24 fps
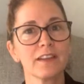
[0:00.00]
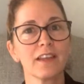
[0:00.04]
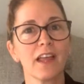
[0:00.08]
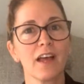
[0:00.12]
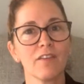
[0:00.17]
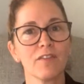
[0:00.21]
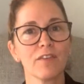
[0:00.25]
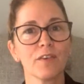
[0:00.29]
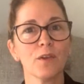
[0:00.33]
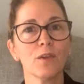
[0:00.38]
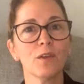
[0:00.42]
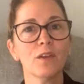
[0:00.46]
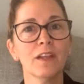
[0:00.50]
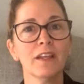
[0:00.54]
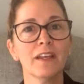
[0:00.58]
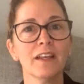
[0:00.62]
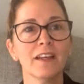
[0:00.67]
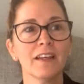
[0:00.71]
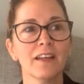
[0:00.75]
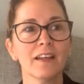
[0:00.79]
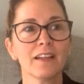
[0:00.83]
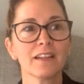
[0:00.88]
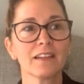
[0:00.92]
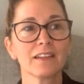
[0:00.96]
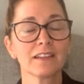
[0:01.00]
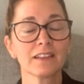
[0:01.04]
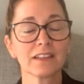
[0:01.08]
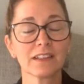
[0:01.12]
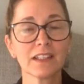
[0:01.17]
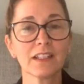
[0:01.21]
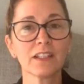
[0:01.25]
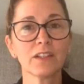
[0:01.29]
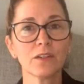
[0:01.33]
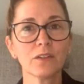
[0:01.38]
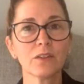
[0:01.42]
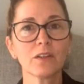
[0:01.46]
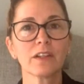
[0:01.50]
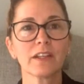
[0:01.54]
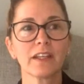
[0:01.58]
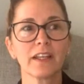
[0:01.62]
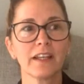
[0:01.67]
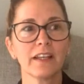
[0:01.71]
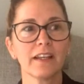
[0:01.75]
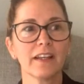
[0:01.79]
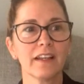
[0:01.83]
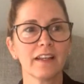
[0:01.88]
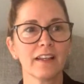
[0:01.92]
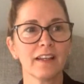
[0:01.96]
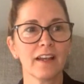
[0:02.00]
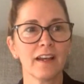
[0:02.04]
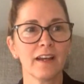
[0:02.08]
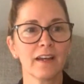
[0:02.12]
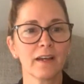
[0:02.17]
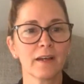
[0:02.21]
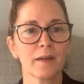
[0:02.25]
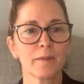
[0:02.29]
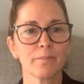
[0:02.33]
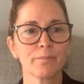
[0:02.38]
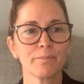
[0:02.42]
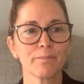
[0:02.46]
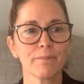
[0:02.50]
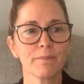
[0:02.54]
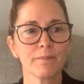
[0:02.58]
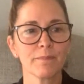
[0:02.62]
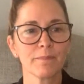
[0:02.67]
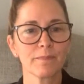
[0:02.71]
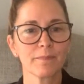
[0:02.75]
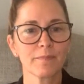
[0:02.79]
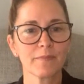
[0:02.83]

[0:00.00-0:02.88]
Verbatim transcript: level, literally, um,